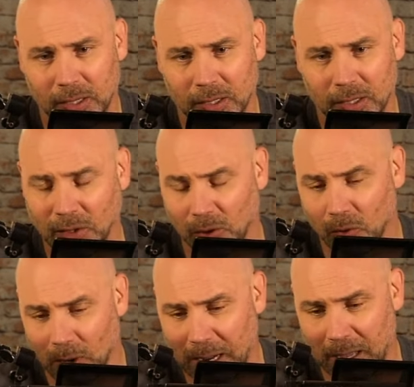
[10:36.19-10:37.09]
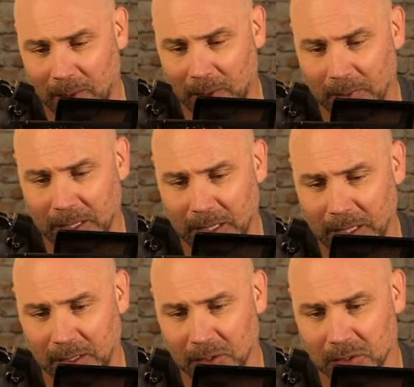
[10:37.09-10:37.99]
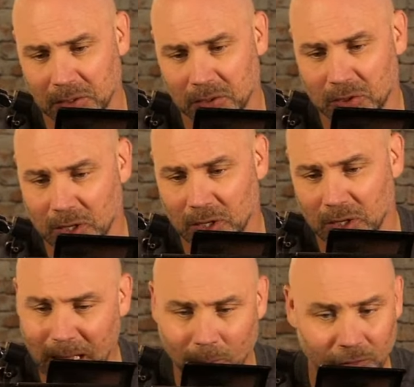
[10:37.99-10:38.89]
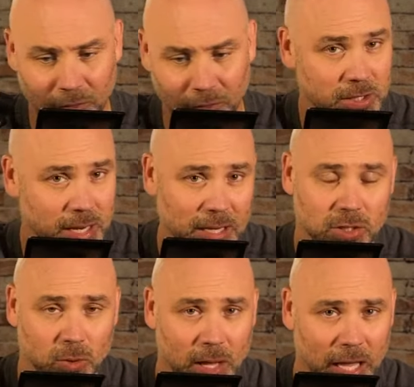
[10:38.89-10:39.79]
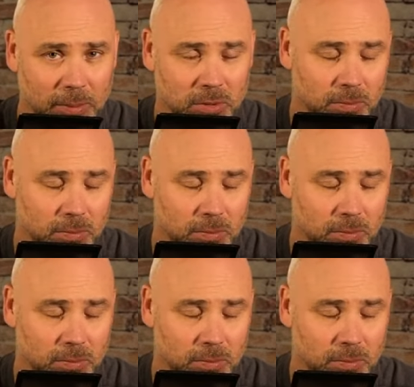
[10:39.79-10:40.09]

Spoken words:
Jalen Graham is sometime within these next 2 games.